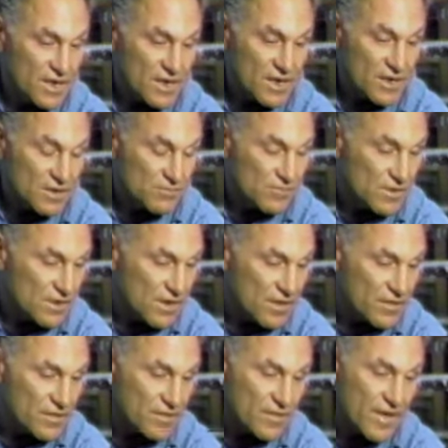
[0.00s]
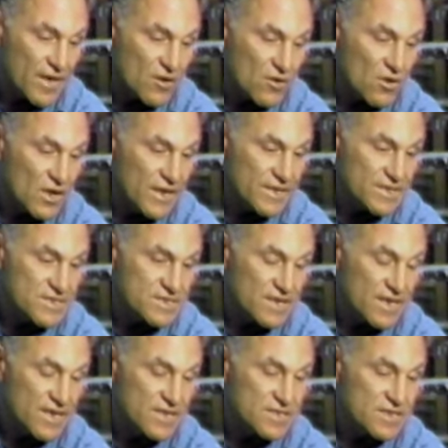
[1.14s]
Um, other than that, all I can
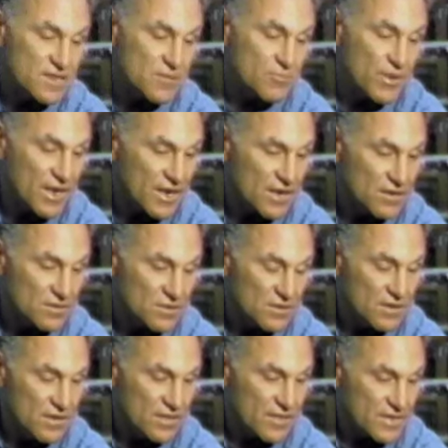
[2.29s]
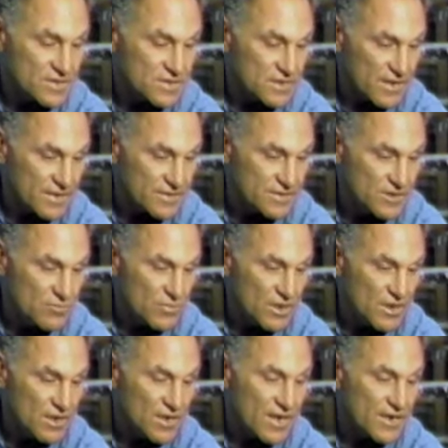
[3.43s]
say is that the panel that selected
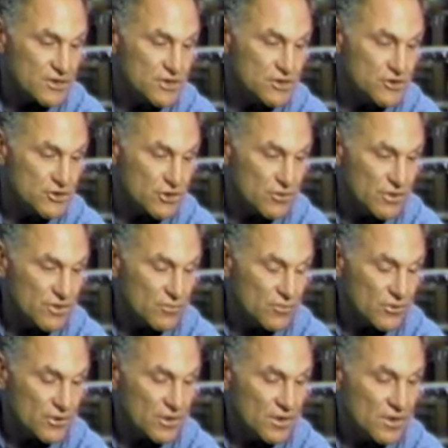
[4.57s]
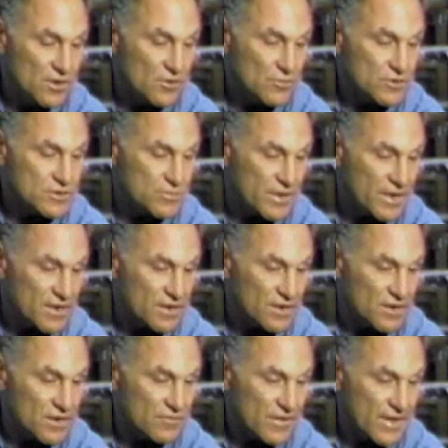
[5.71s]
me and actually juried the work was a
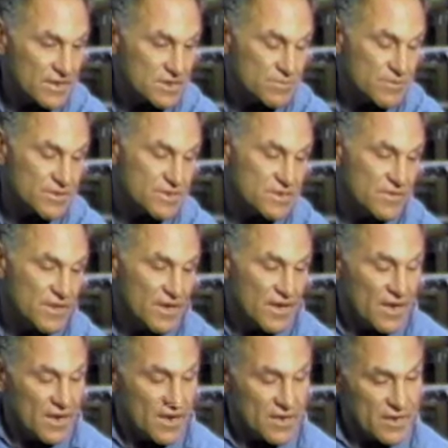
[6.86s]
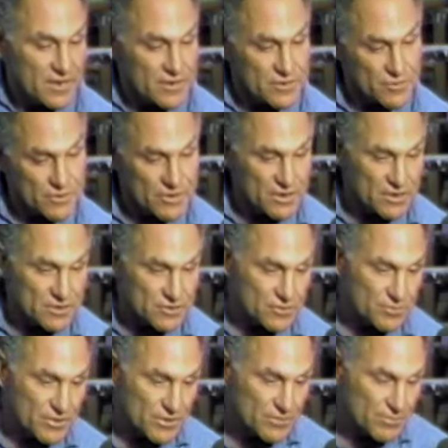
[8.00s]
panel of experts. And here's where you get into a
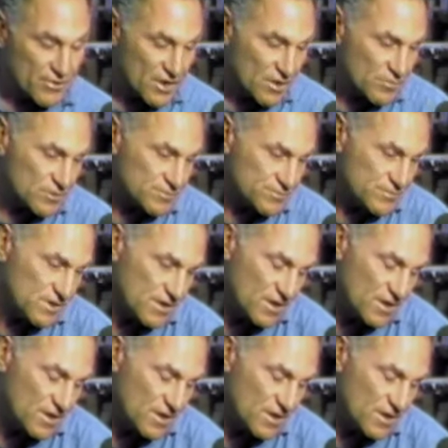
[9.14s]
big problem.